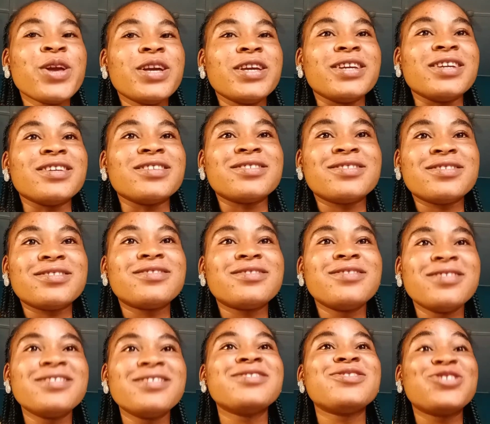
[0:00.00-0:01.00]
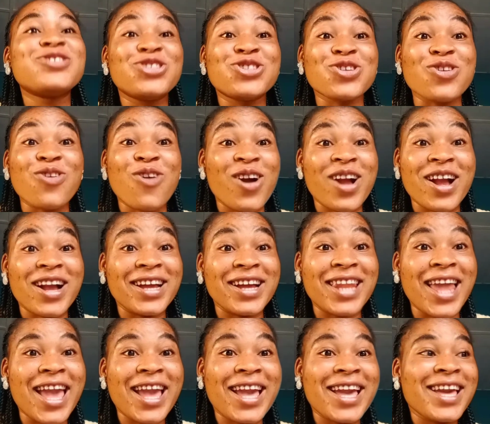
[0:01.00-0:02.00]
it's strong,
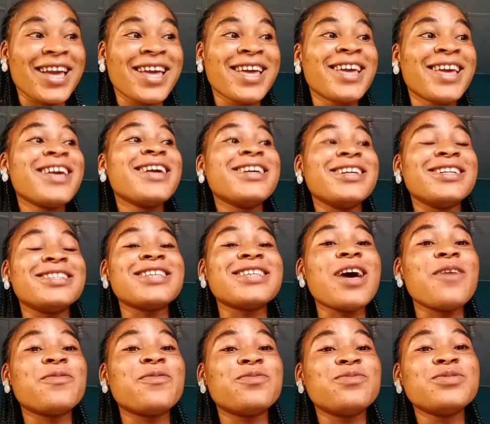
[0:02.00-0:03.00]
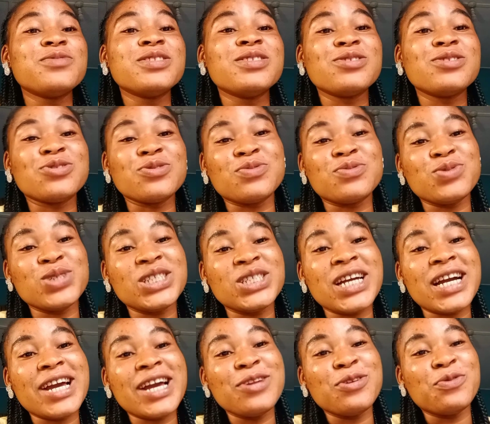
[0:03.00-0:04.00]
like it have some special
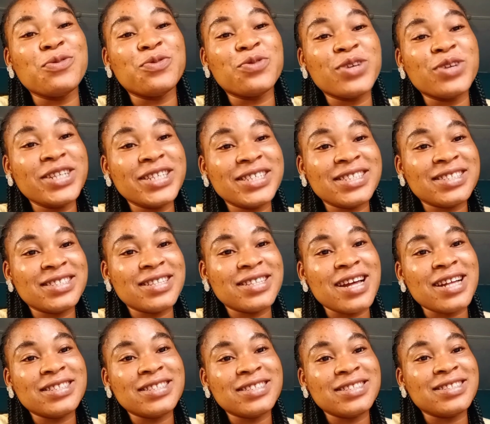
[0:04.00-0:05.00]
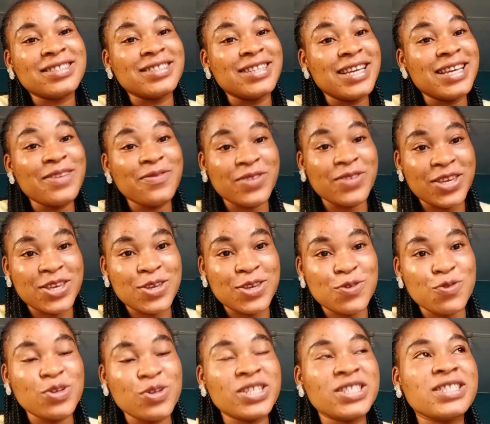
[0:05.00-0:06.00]
kind of voice that it's giving,
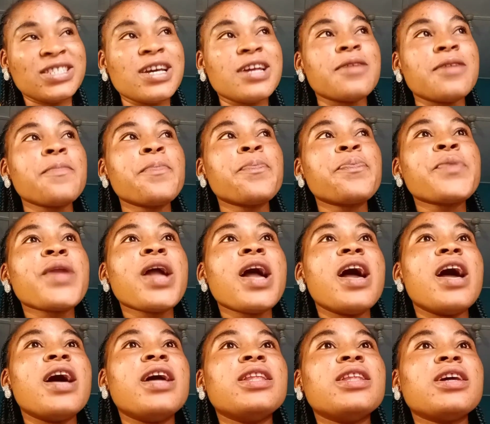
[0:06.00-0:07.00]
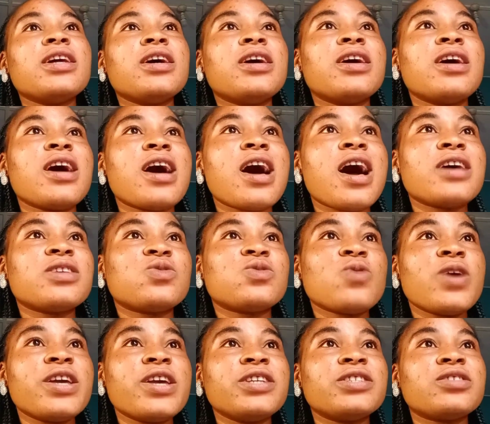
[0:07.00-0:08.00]
you understand? And as
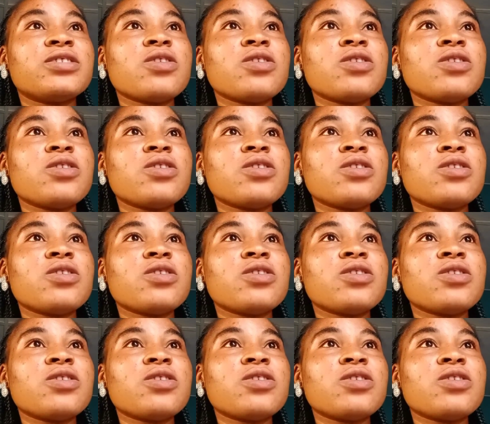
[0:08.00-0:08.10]
well, it's